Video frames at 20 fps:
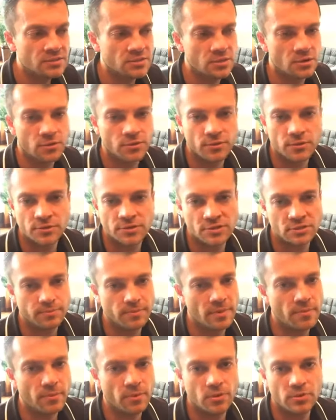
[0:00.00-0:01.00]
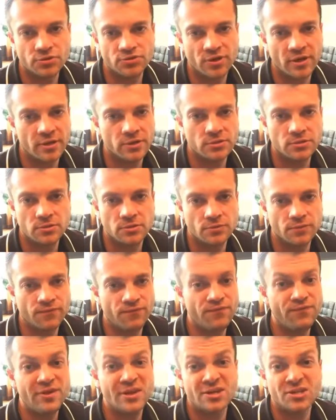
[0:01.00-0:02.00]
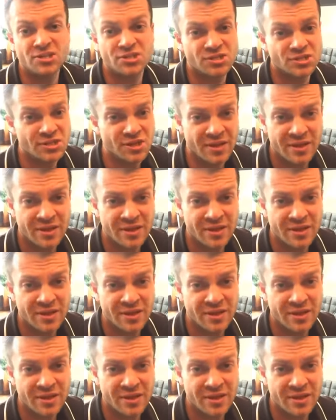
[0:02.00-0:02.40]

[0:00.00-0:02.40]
They're just people trying to fish,